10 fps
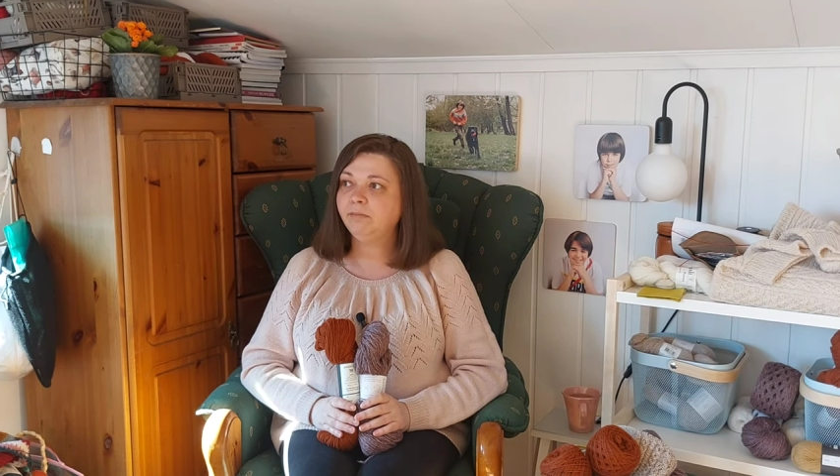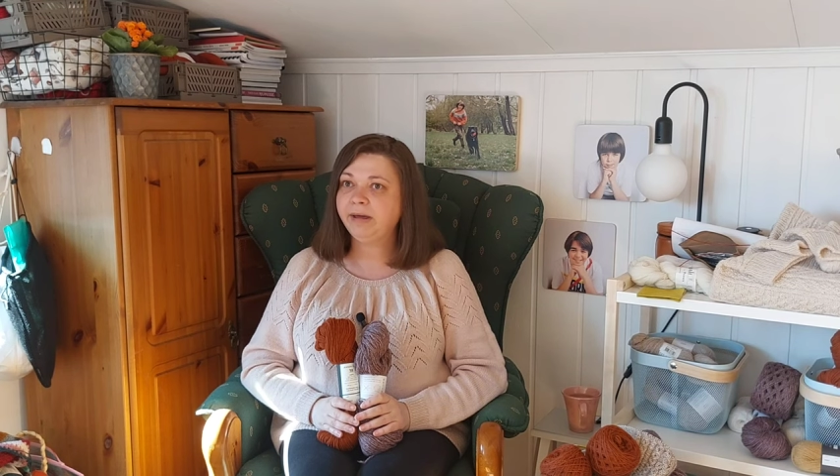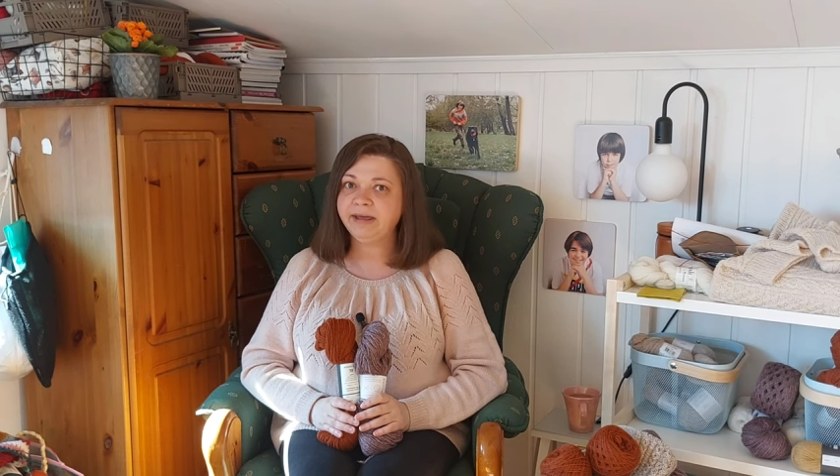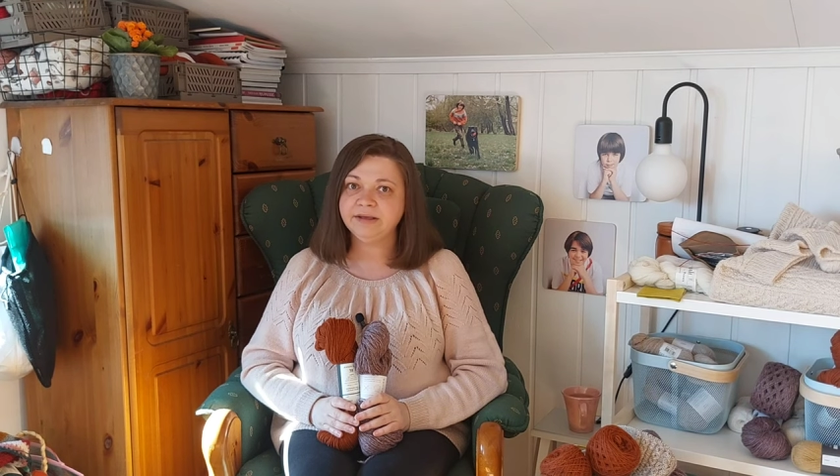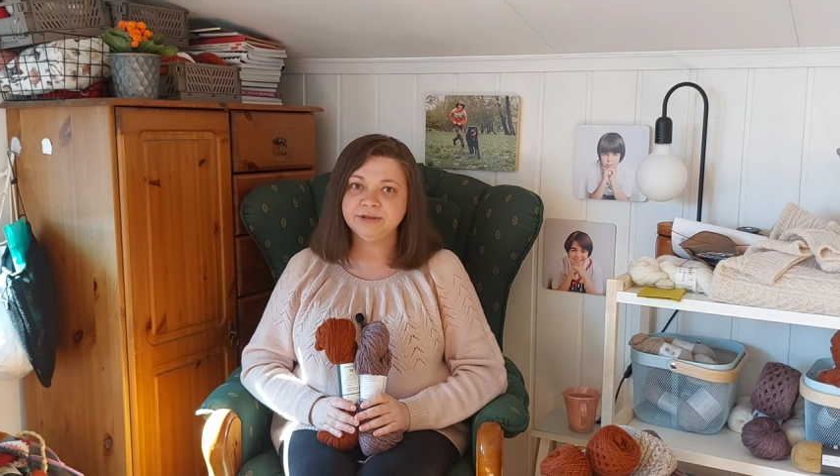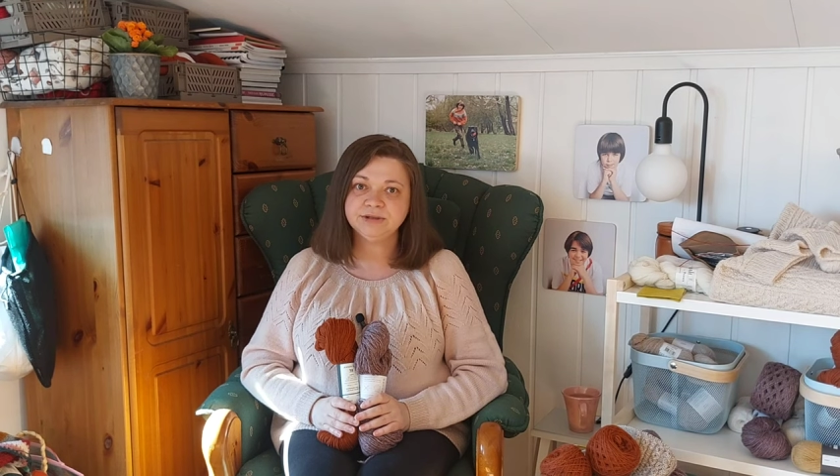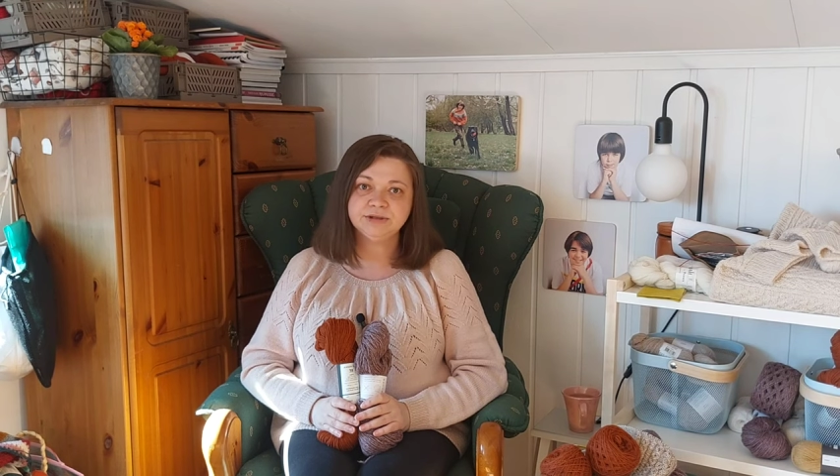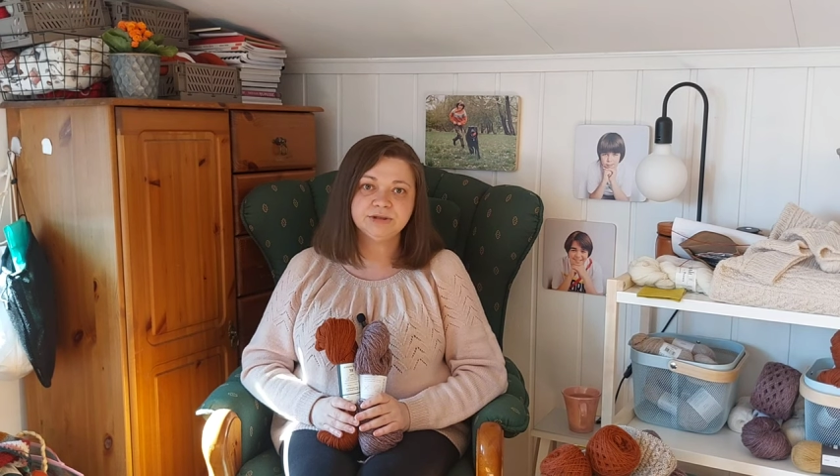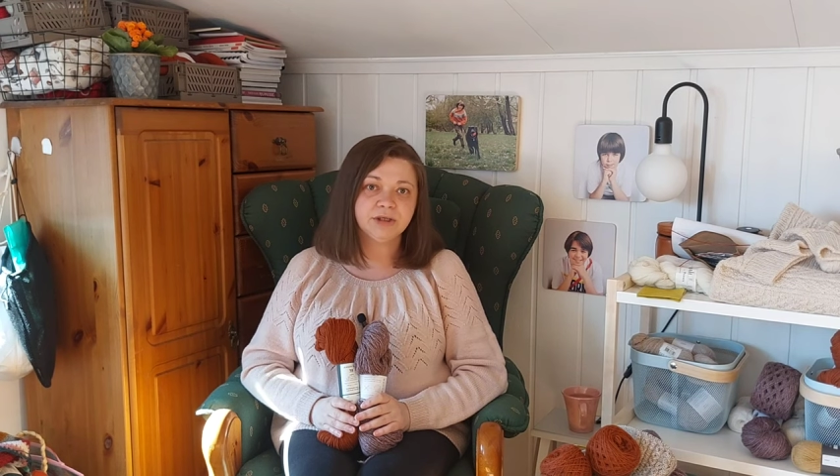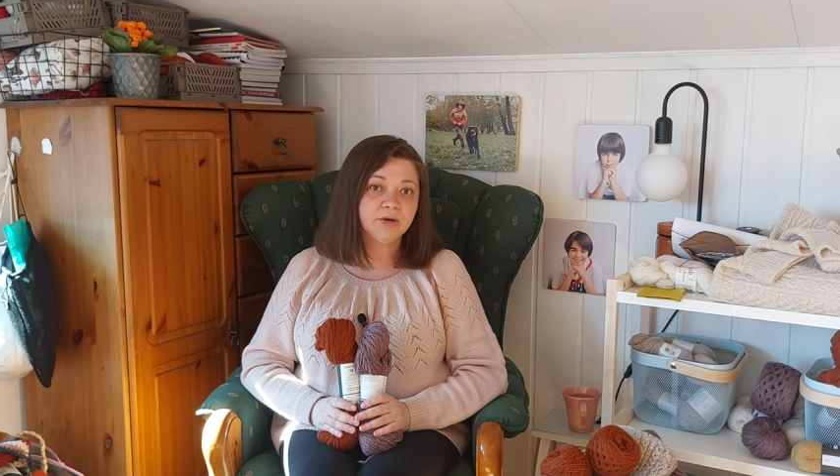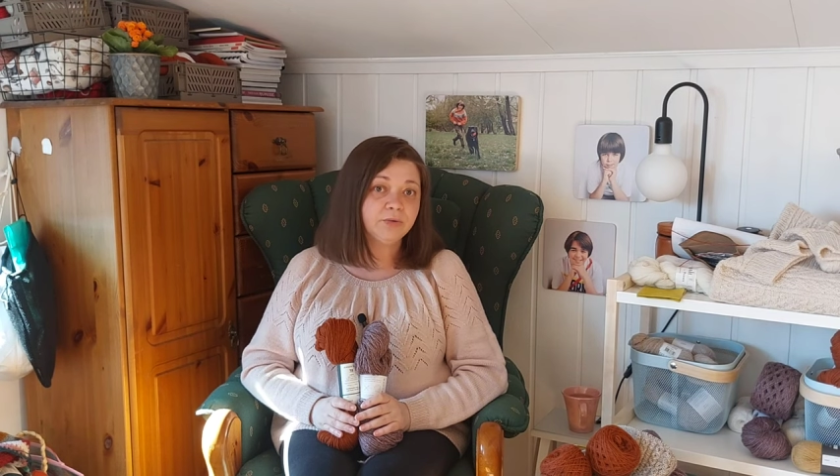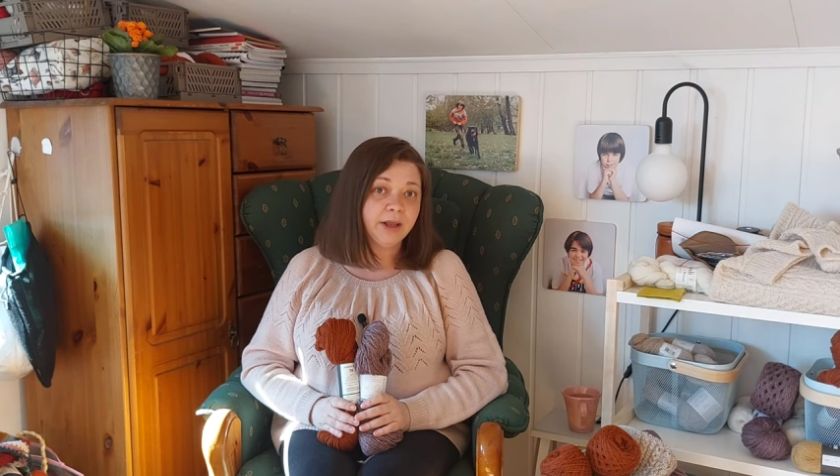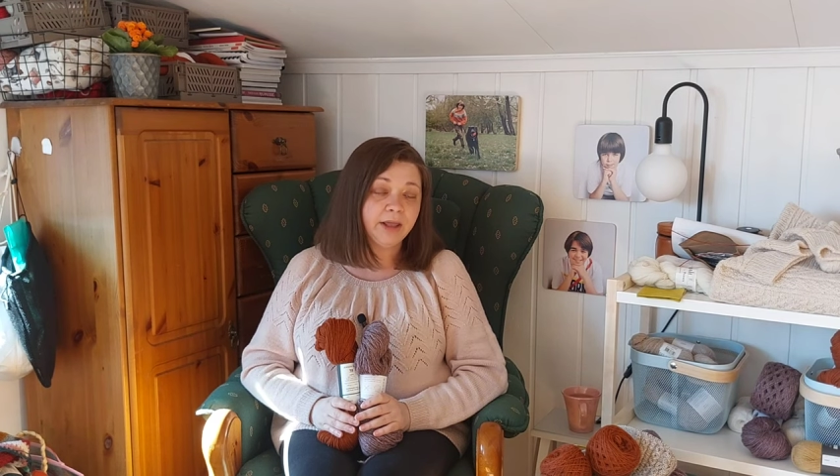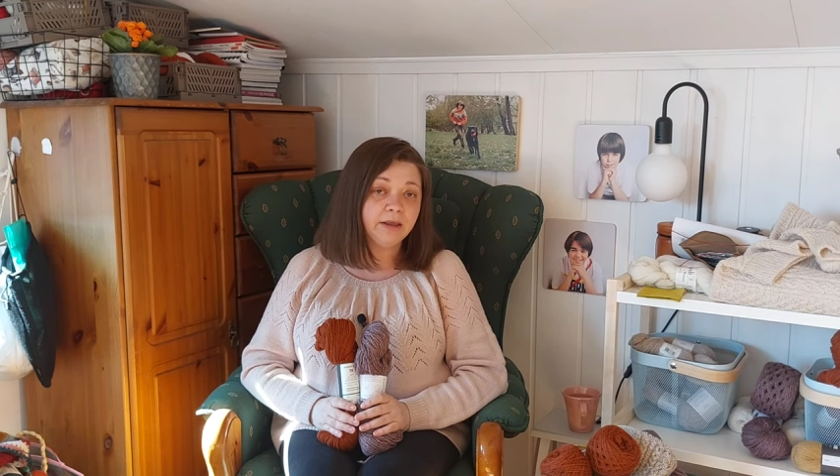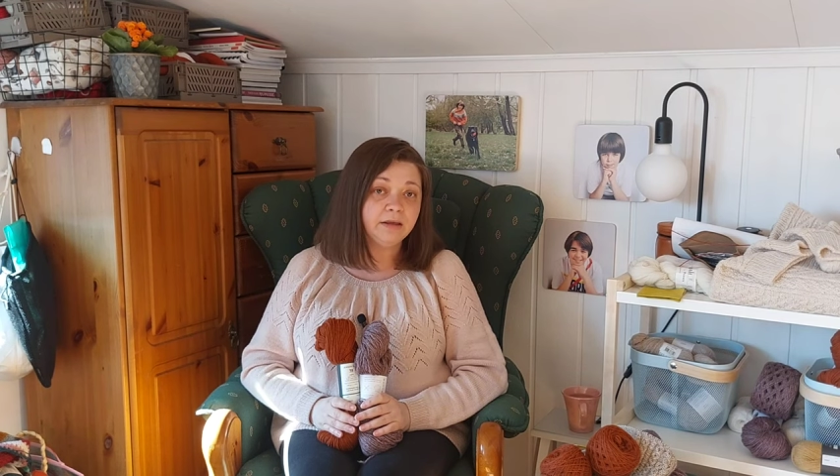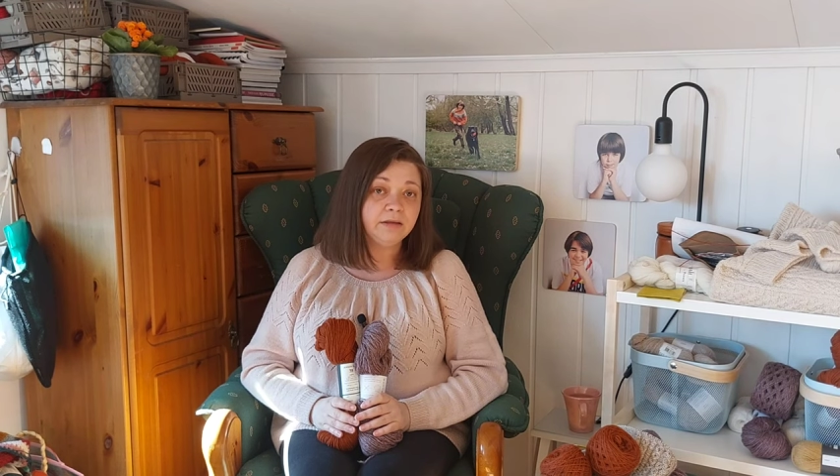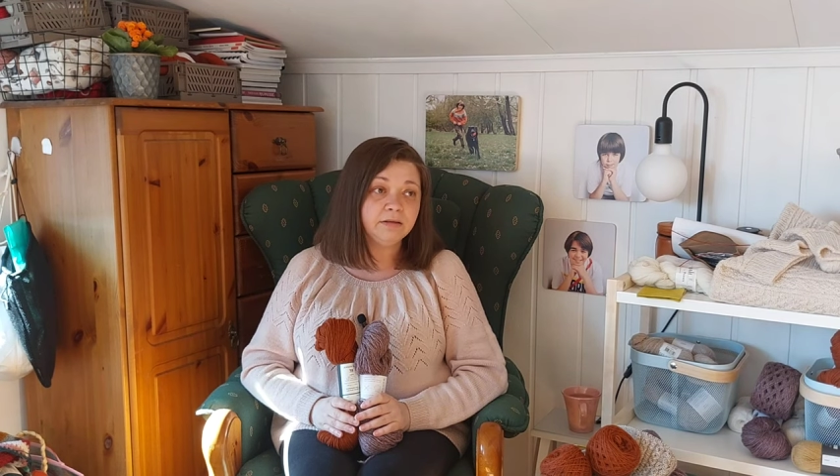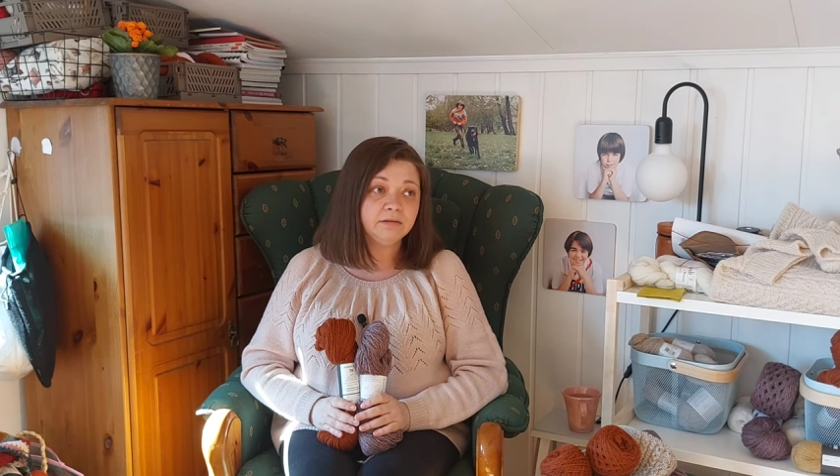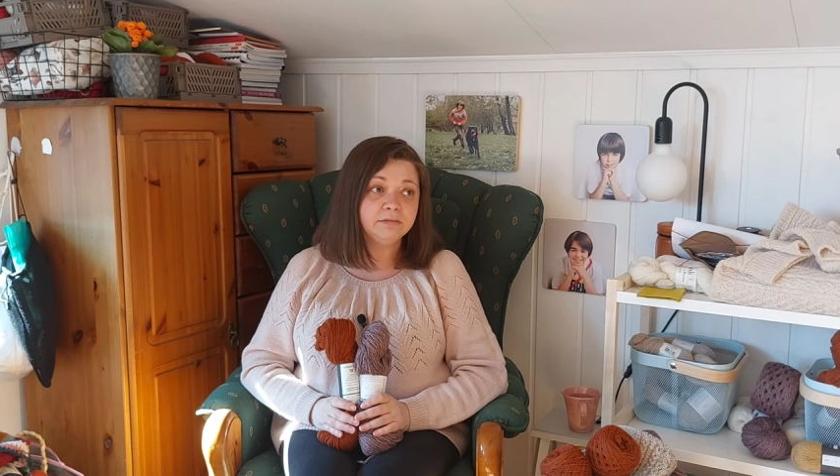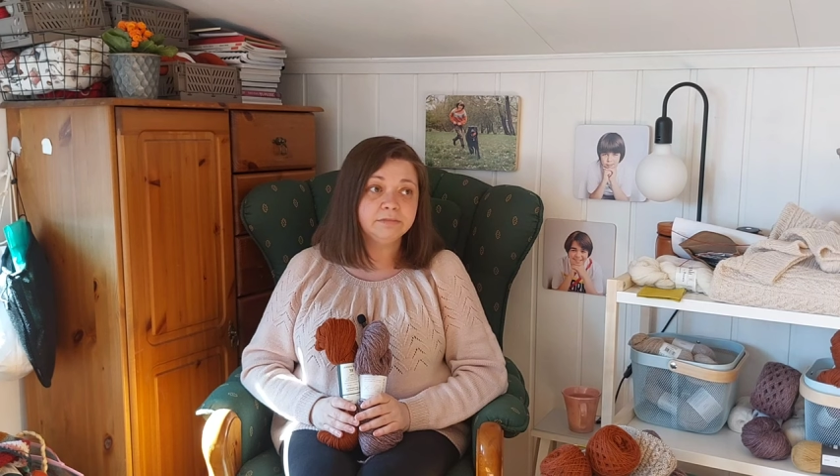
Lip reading: beige, gray,